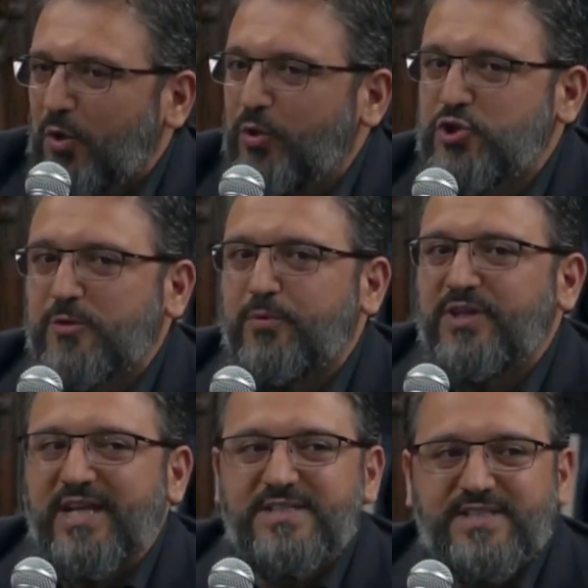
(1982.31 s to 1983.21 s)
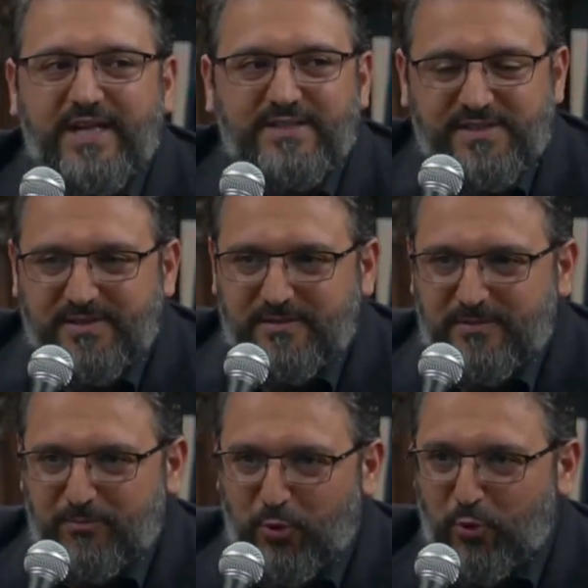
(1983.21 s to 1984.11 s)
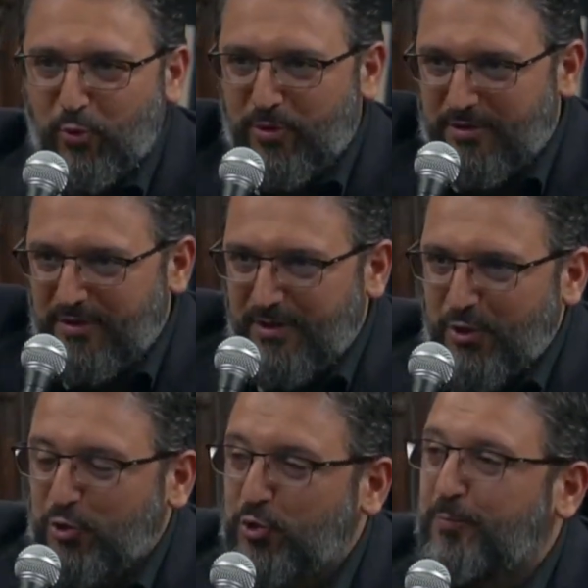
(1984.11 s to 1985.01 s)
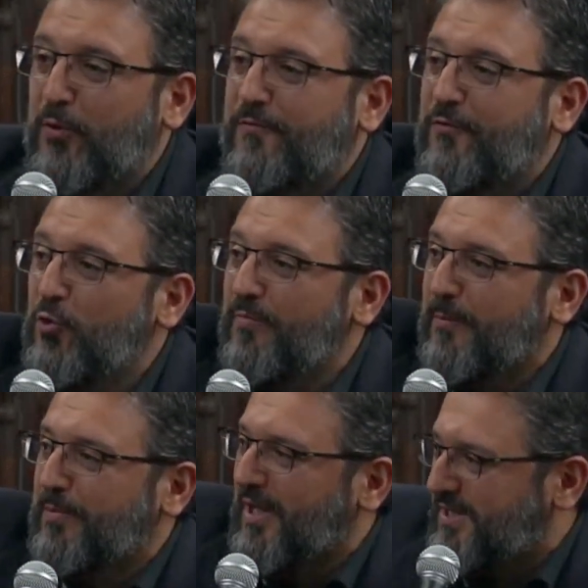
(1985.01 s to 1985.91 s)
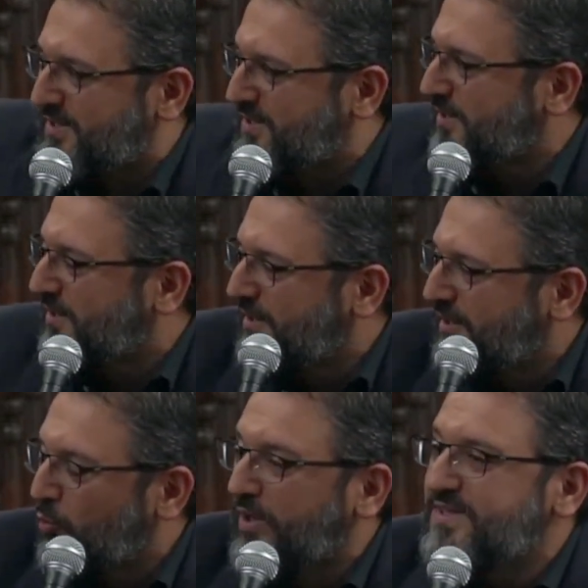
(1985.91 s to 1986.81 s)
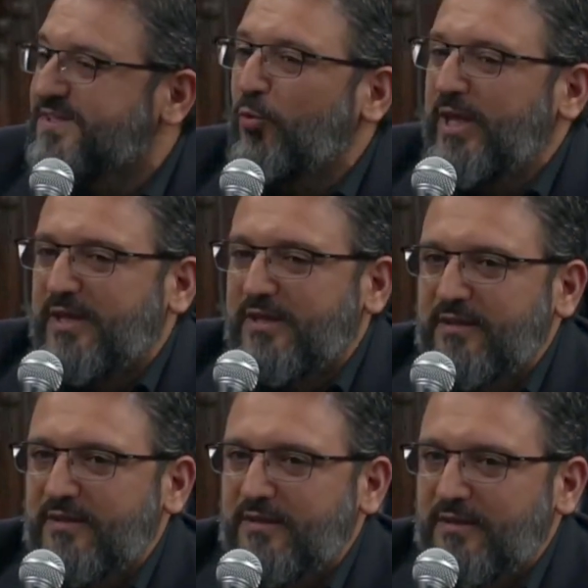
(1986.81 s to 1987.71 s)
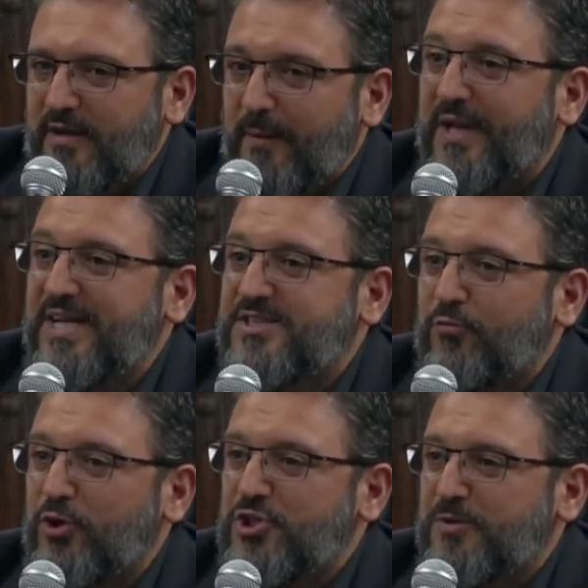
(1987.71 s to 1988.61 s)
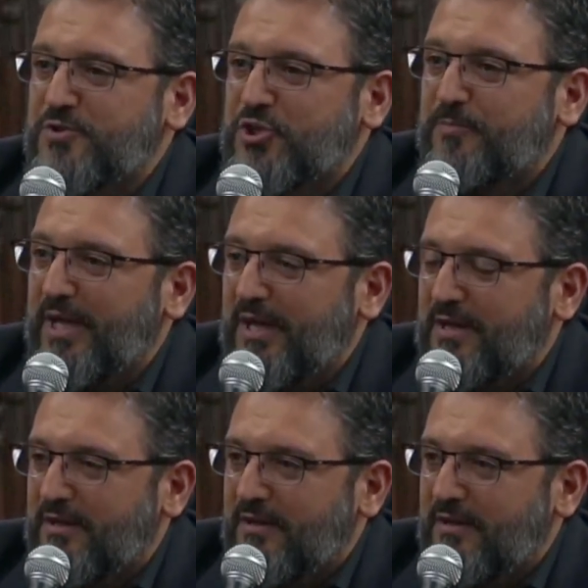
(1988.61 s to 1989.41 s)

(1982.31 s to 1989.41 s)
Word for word: we should put incense, bukhur, to perfume the place once a week. A place of worship should be